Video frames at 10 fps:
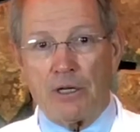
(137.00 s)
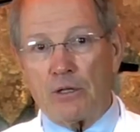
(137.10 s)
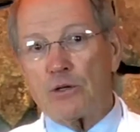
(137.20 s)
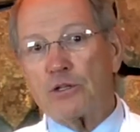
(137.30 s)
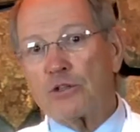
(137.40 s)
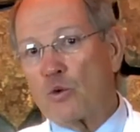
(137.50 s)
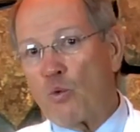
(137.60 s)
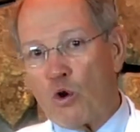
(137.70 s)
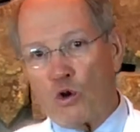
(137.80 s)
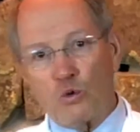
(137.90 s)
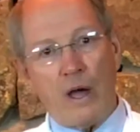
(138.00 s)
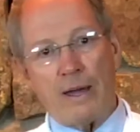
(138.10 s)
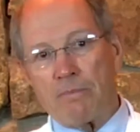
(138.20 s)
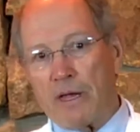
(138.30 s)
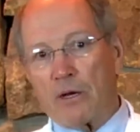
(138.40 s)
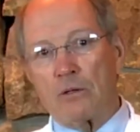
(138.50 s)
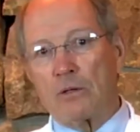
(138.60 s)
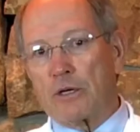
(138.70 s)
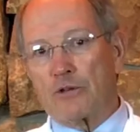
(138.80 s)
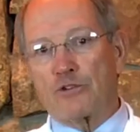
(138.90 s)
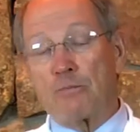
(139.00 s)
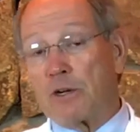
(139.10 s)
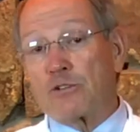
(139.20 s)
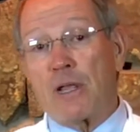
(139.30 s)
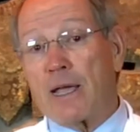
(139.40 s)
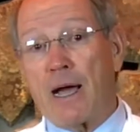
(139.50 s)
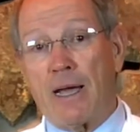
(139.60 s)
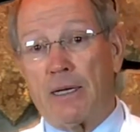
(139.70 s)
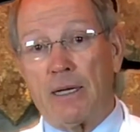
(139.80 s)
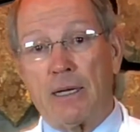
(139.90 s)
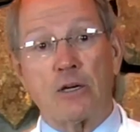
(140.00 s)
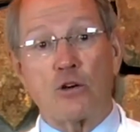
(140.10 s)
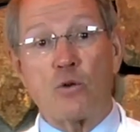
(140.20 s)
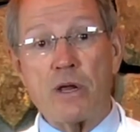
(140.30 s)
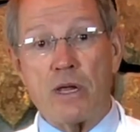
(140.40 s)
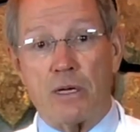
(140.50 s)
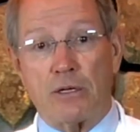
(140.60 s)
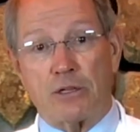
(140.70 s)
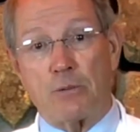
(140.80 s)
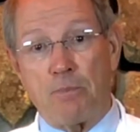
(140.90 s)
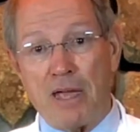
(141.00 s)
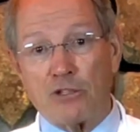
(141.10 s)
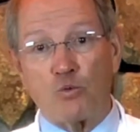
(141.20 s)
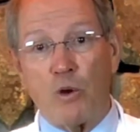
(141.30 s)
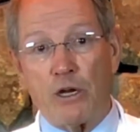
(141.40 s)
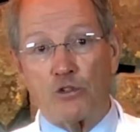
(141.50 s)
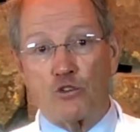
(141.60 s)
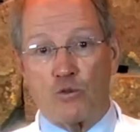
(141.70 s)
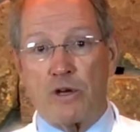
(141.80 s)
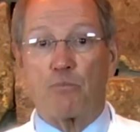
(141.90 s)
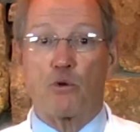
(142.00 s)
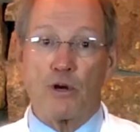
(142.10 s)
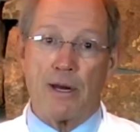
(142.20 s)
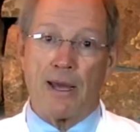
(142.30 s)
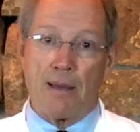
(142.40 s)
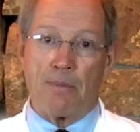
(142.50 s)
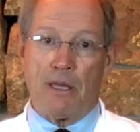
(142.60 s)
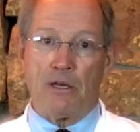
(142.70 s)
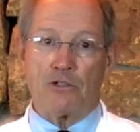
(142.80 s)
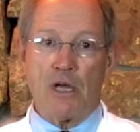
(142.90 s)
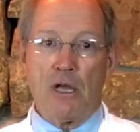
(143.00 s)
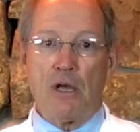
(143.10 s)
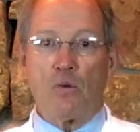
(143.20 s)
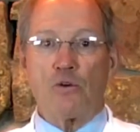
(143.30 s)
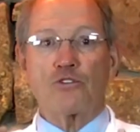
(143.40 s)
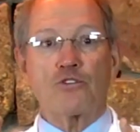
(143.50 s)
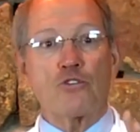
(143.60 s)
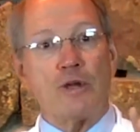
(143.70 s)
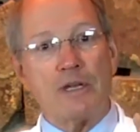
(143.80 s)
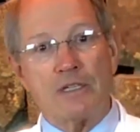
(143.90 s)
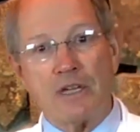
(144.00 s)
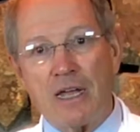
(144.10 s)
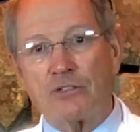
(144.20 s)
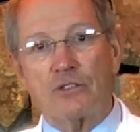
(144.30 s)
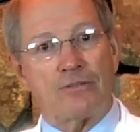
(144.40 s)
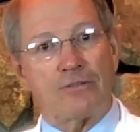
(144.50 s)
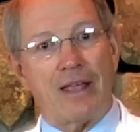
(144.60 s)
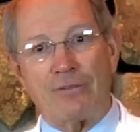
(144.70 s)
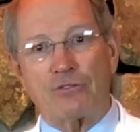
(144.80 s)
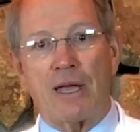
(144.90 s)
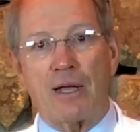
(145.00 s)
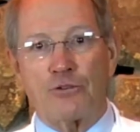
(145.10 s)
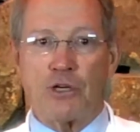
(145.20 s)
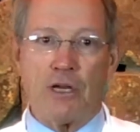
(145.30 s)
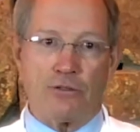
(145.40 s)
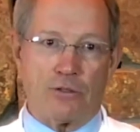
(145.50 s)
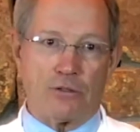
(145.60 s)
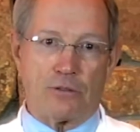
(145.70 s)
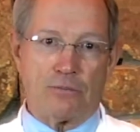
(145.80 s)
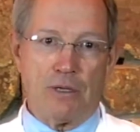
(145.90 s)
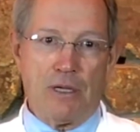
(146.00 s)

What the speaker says: They looked at the worldwide medical literature, much like I did, and agreed that the best way to treat prediabetes was through intensive lifestyle changes.